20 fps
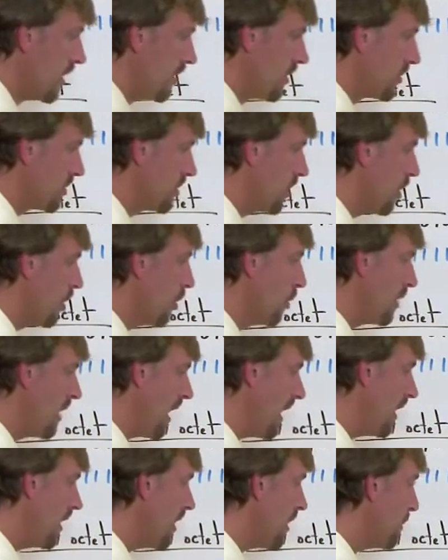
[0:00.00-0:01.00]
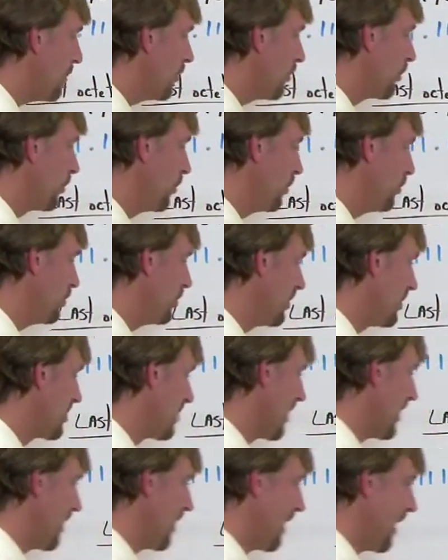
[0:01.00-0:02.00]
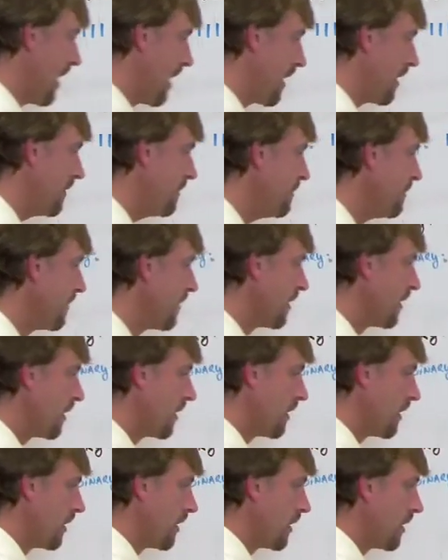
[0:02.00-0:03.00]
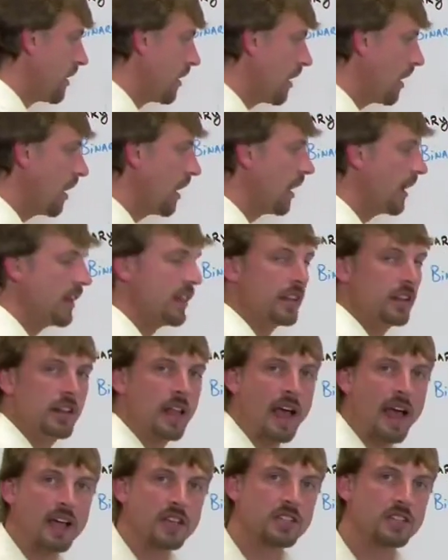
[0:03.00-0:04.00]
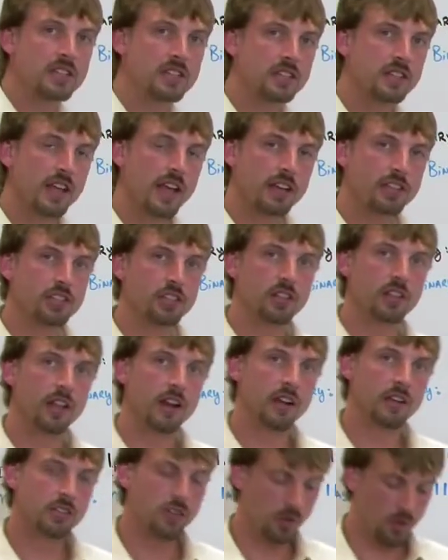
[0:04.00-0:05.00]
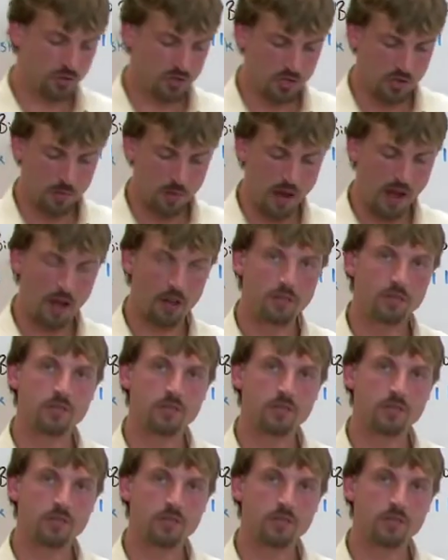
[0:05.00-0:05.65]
So we had a couple of rules in there in the last section that I told you about.